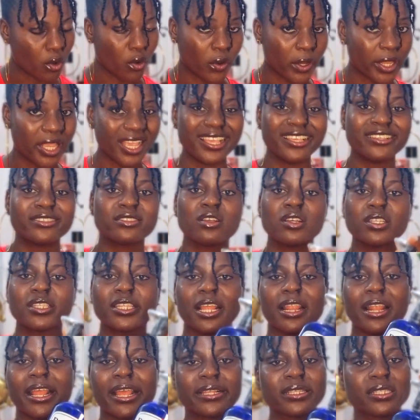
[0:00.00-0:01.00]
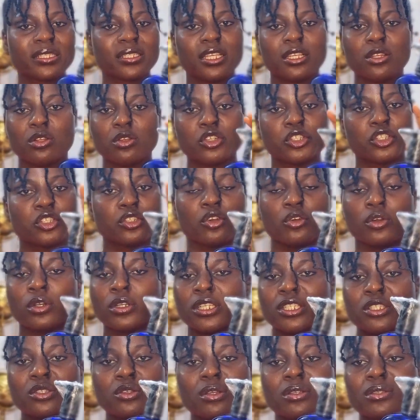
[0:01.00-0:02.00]
Okay, it's not a lightening lotion,
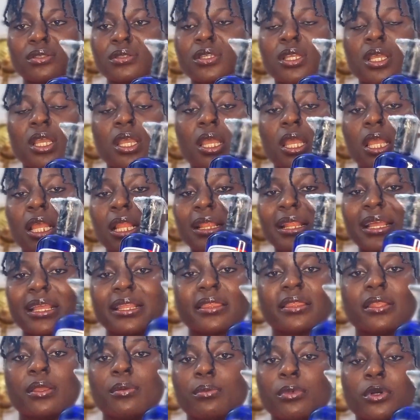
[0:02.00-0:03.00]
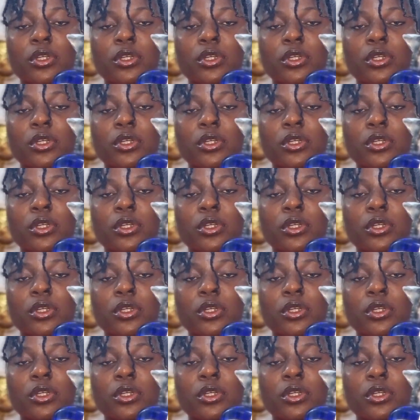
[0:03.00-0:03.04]
it's not a lightening